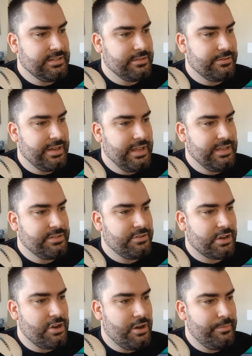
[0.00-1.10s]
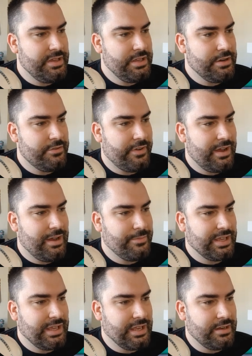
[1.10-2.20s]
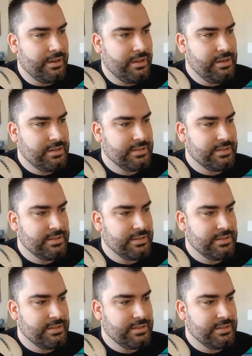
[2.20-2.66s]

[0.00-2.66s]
So an extra copy of Armageddon Knight,